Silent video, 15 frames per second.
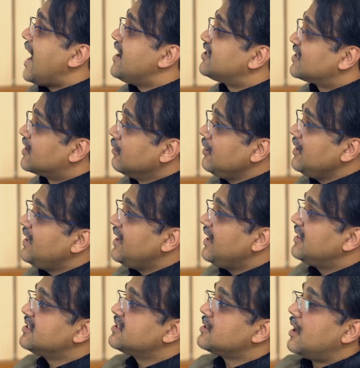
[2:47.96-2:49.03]
And slowly
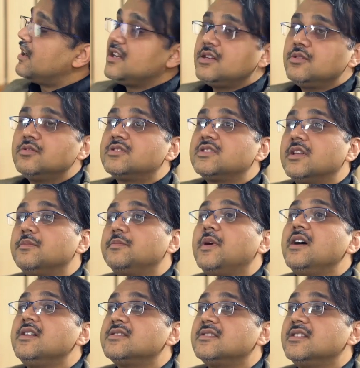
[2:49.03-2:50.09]
it is starting to
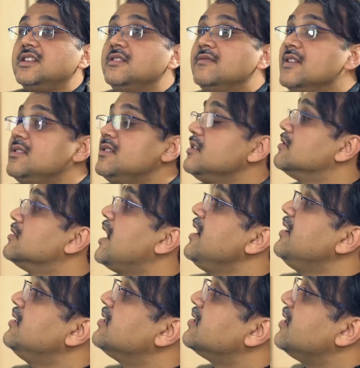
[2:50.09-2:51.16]
surpass even the
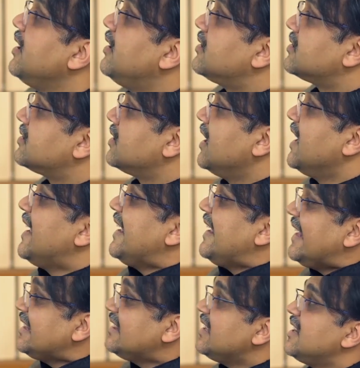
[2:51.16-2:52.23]
United States
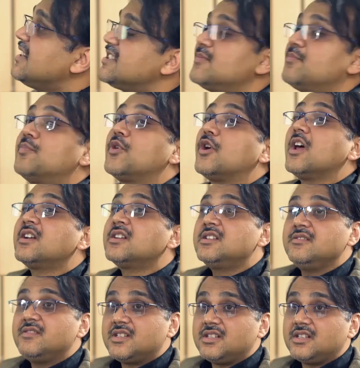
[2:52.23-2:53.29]
in its
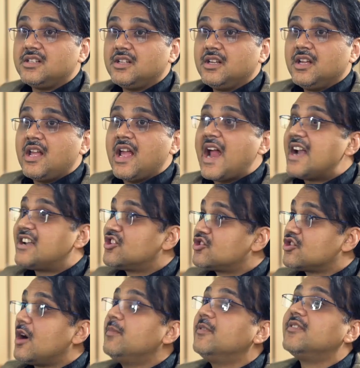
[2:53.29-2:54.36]
productivity
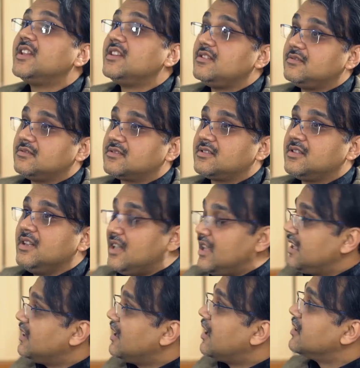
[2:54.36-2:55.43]
at top venues
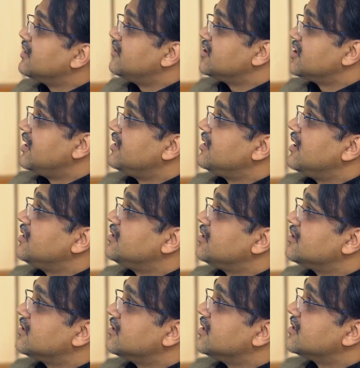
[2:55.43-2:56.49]
in artificial intelligence.